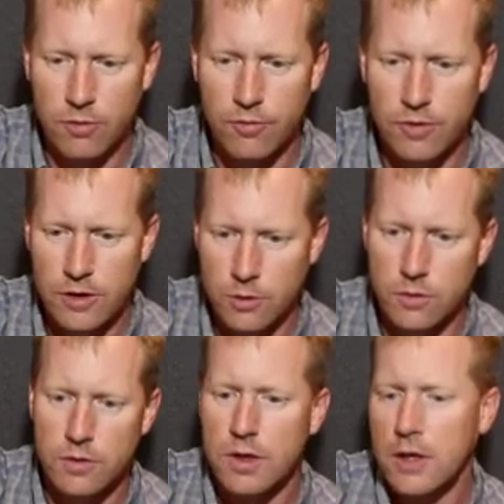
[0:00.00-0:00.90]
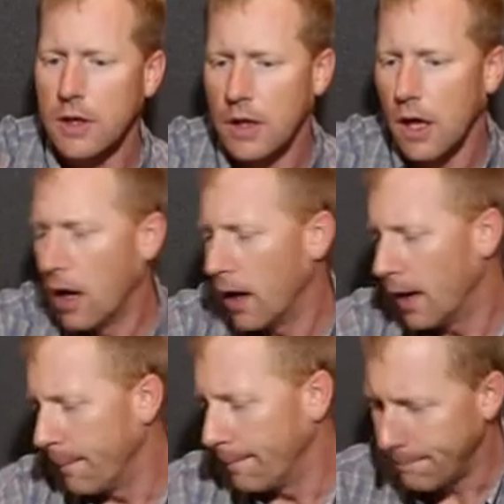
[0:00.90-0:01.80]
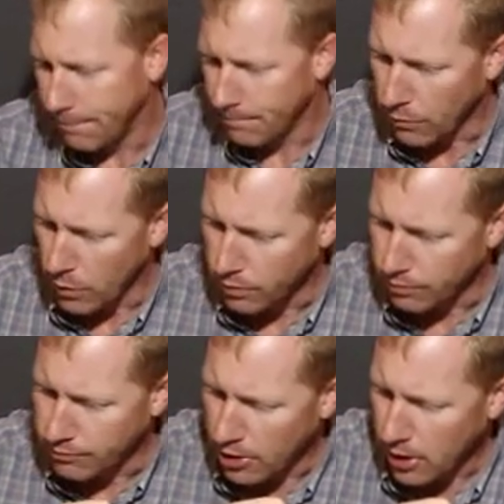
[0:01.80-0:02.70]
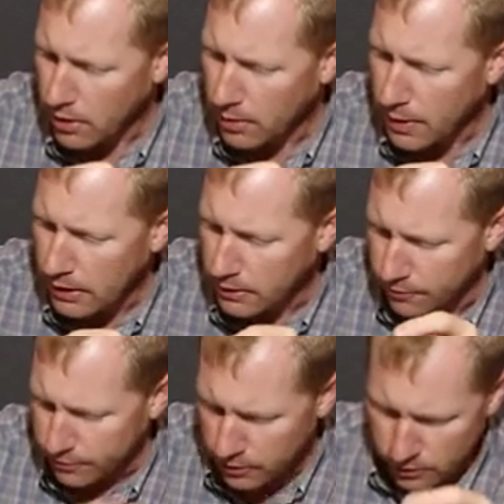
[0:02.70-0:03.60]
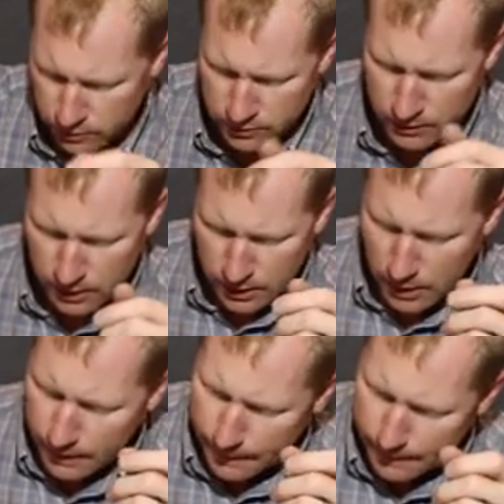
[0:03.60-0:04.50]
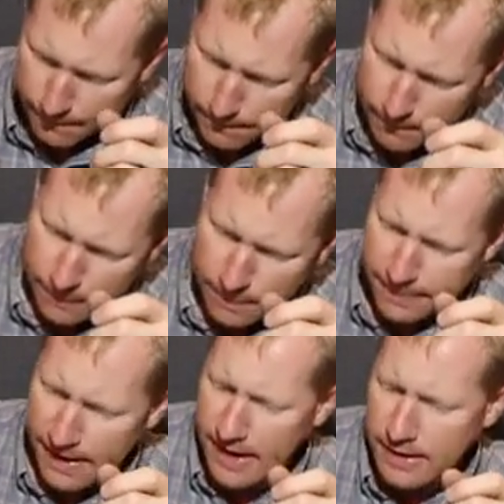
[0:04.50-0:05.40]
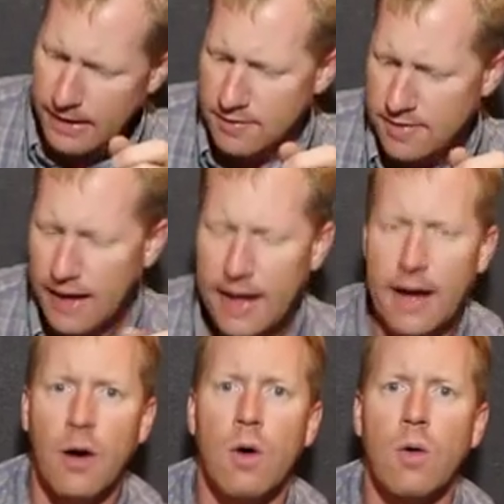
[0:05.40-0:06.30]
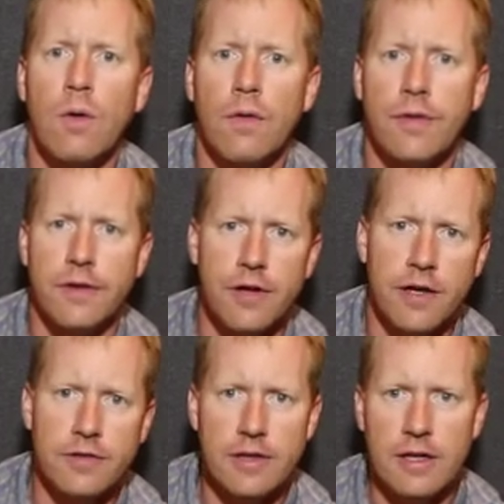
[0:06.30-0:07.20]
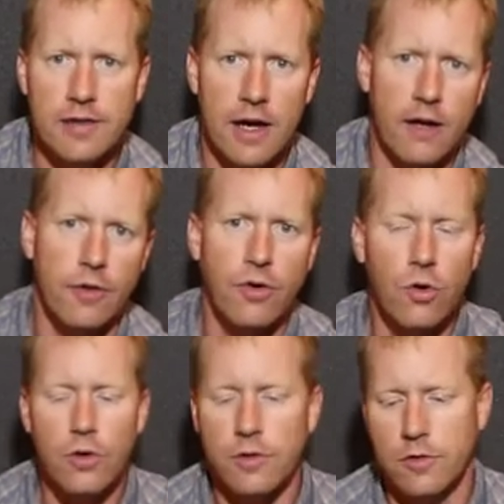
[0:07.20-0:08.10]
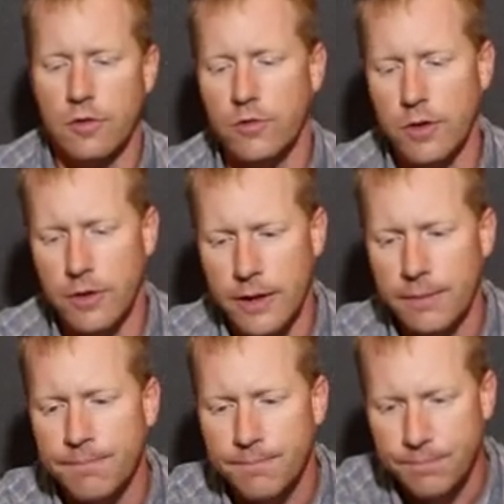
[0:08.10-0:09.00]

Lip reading: flute. Talking about the flutes, that is how the dust gets out of the hole as you're drilling.